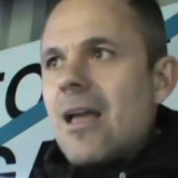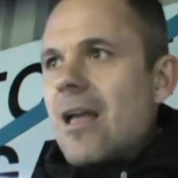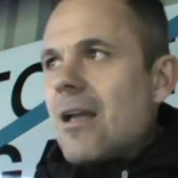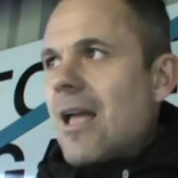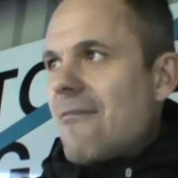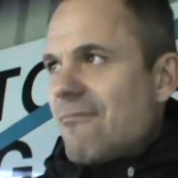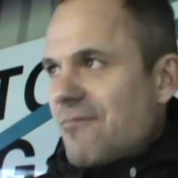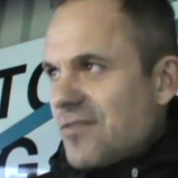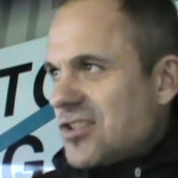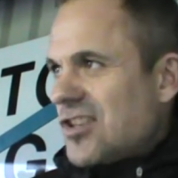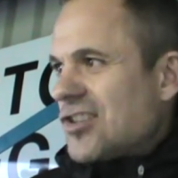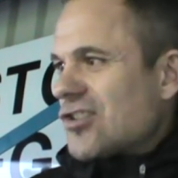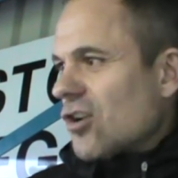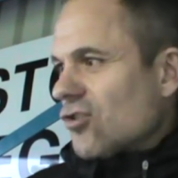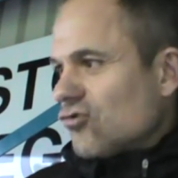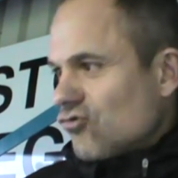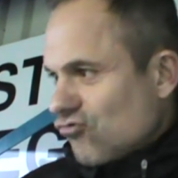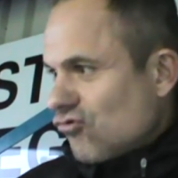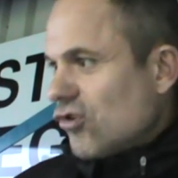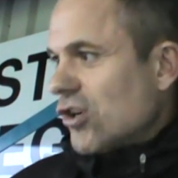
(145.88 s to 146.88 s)
emphasis on
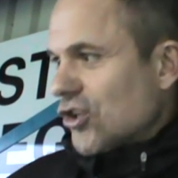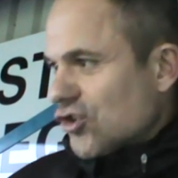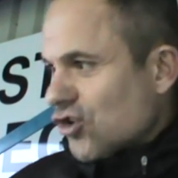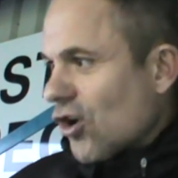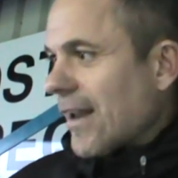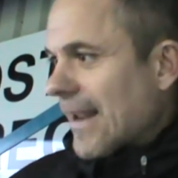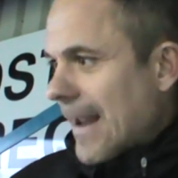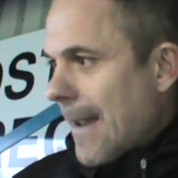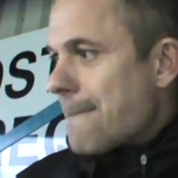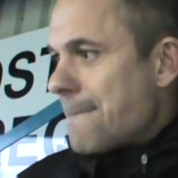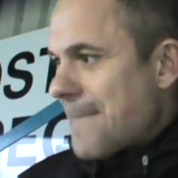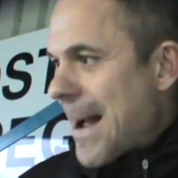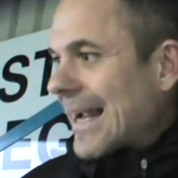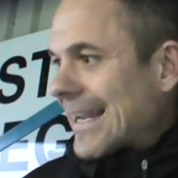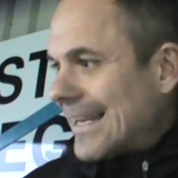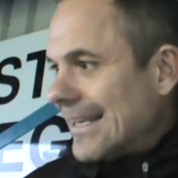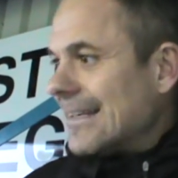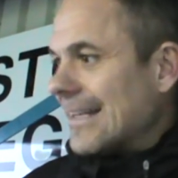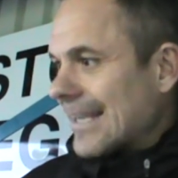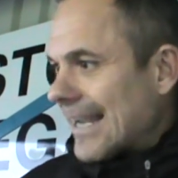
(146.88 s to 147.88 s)
really trying to get
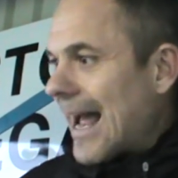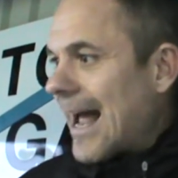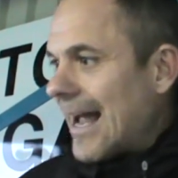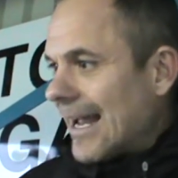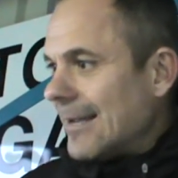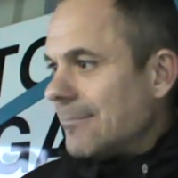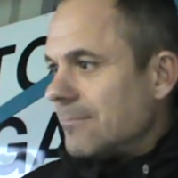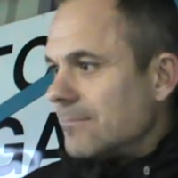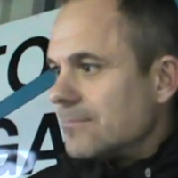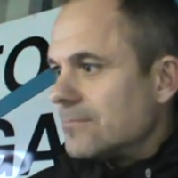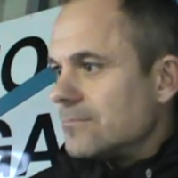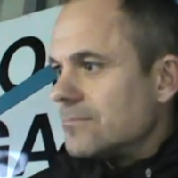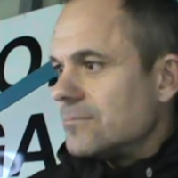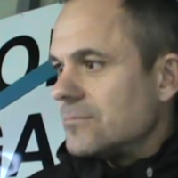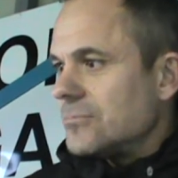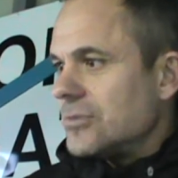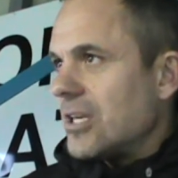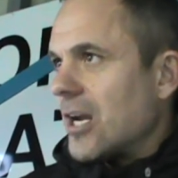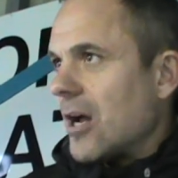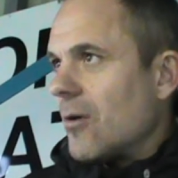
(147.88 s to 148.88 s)
back in the game,
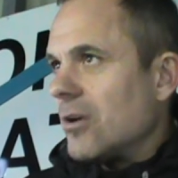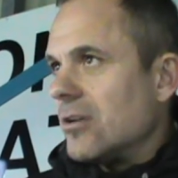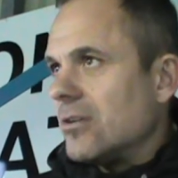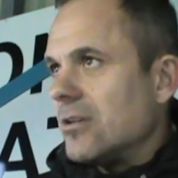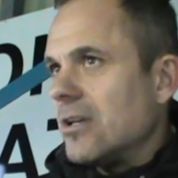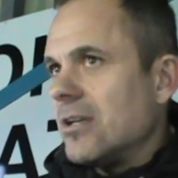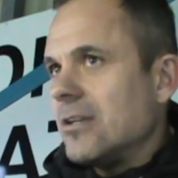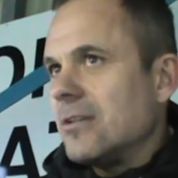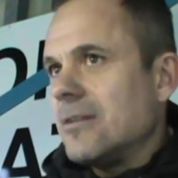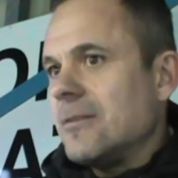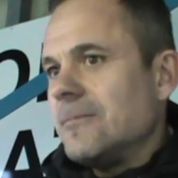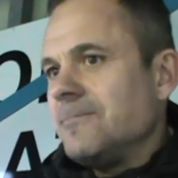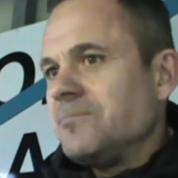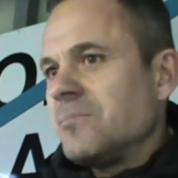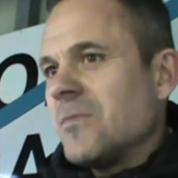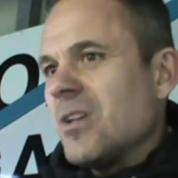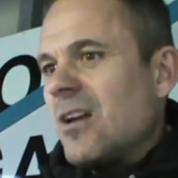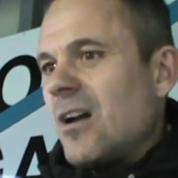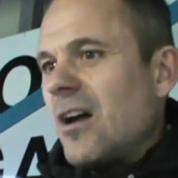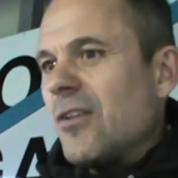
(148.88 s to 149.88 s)
and
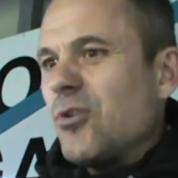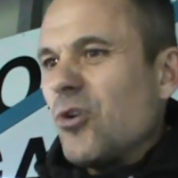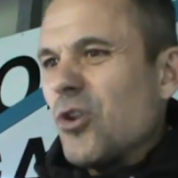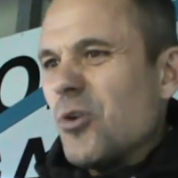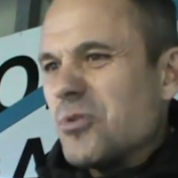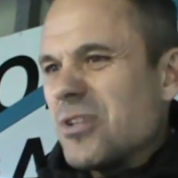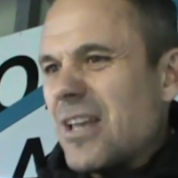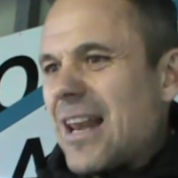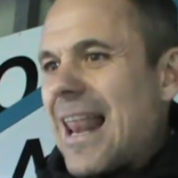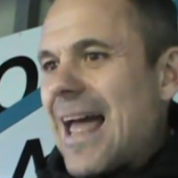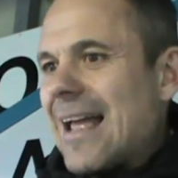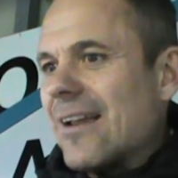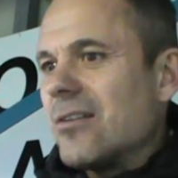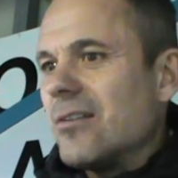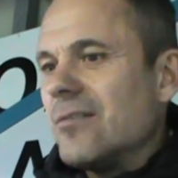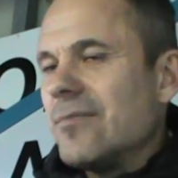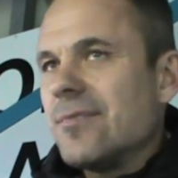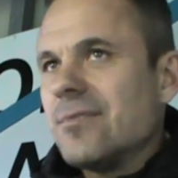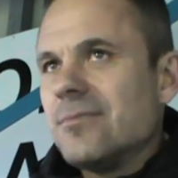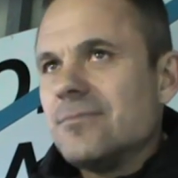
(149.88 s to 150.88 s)
I thought there was a lack
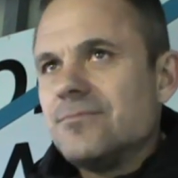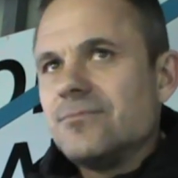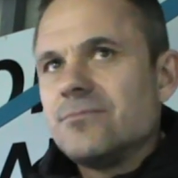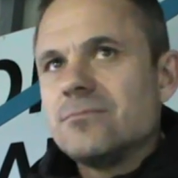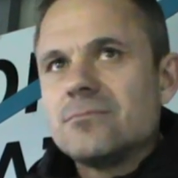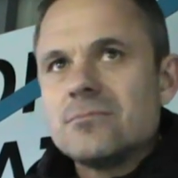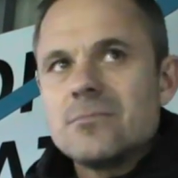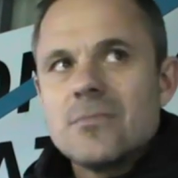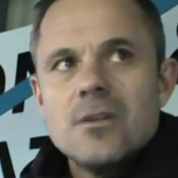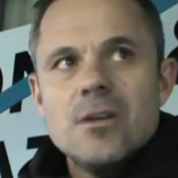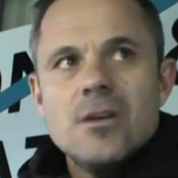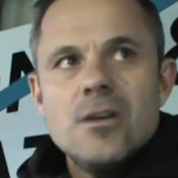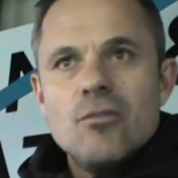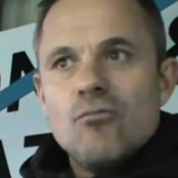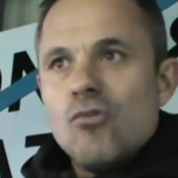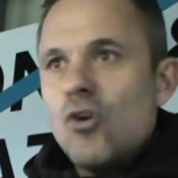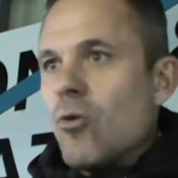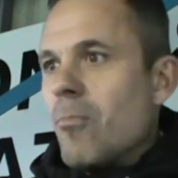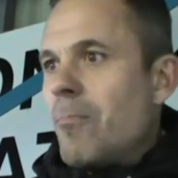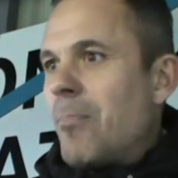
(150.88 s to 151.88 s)
of
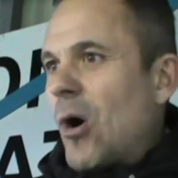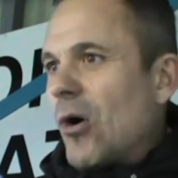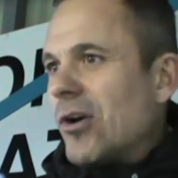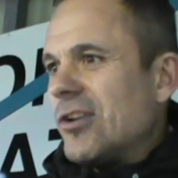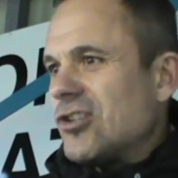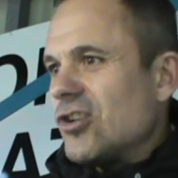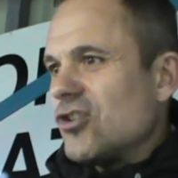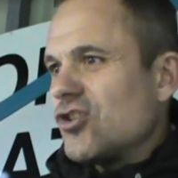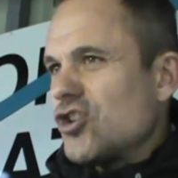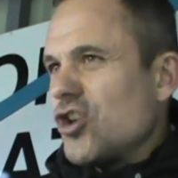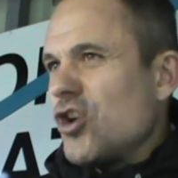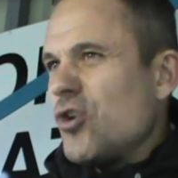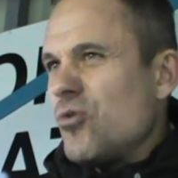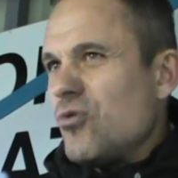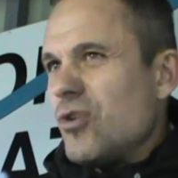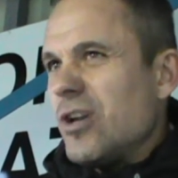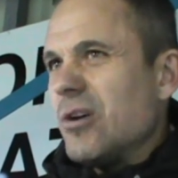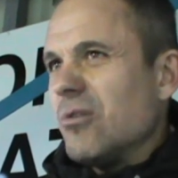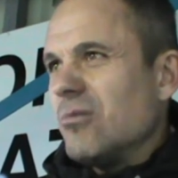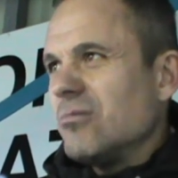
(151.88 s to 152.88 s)
real bite at
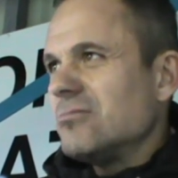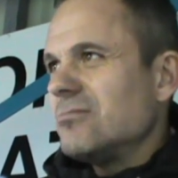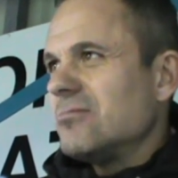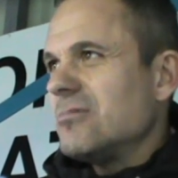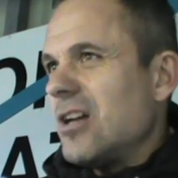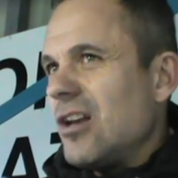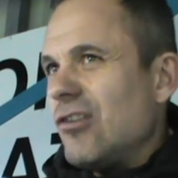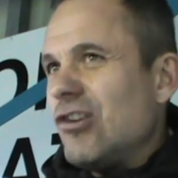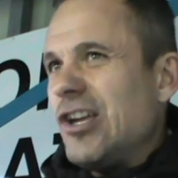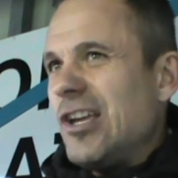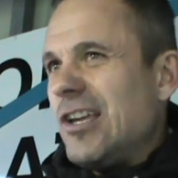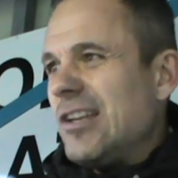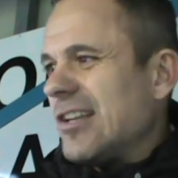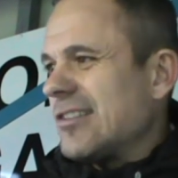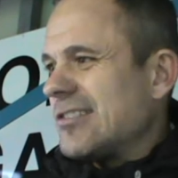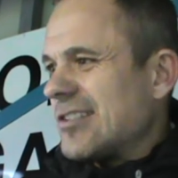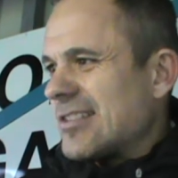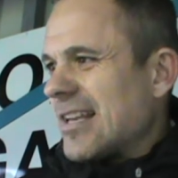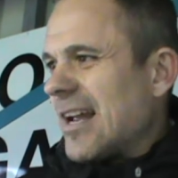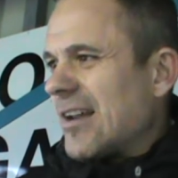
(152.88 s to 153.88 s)
2-0, a leader
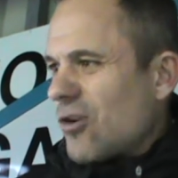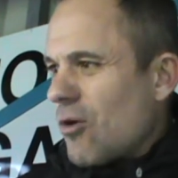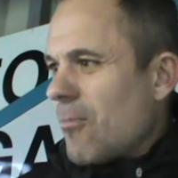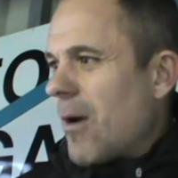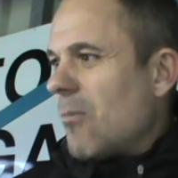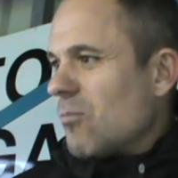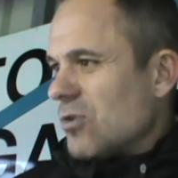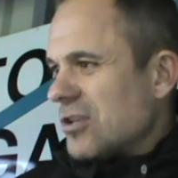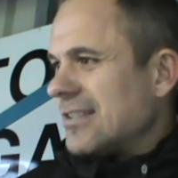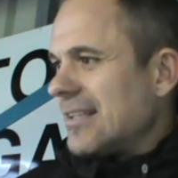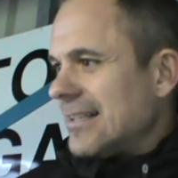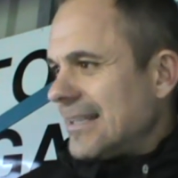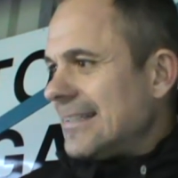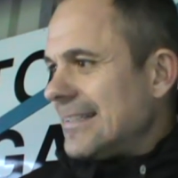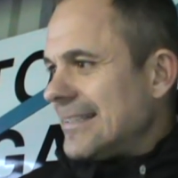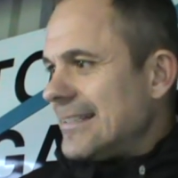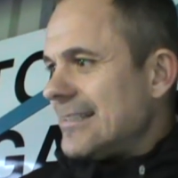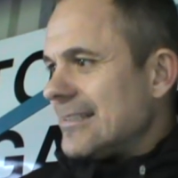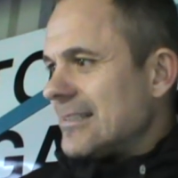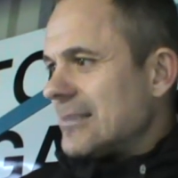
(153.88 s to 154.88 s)
to say, come on, we're still in
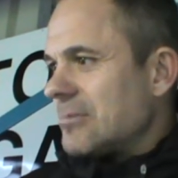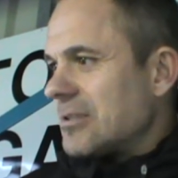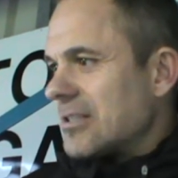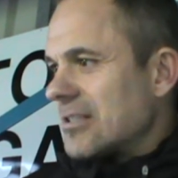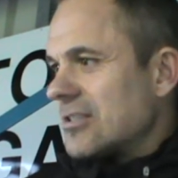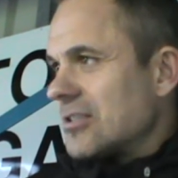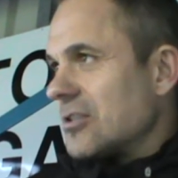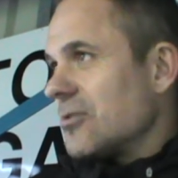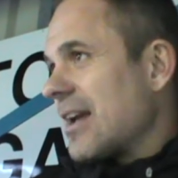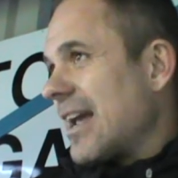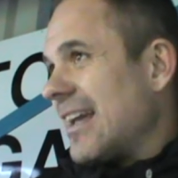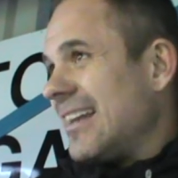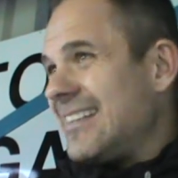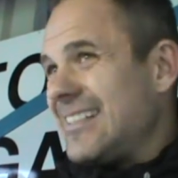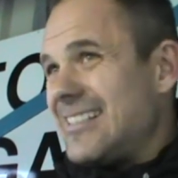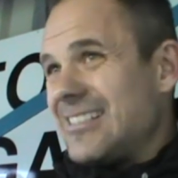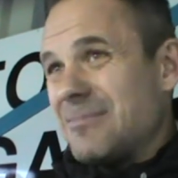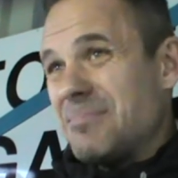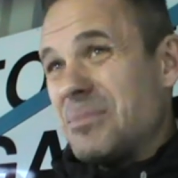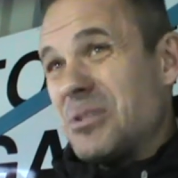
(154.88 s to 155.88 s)
this, we can still get in
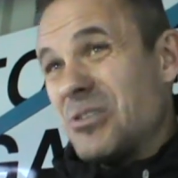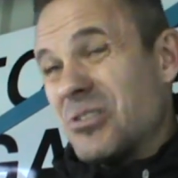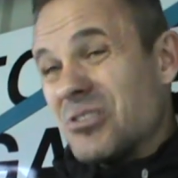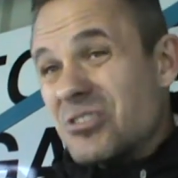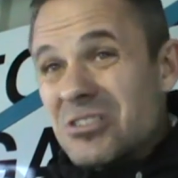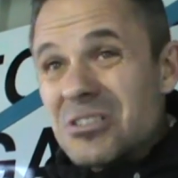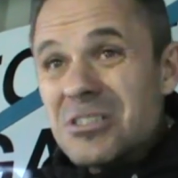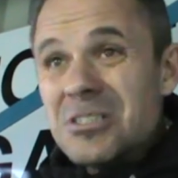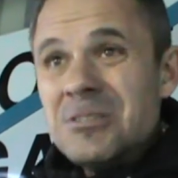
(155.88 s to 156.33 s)
this, because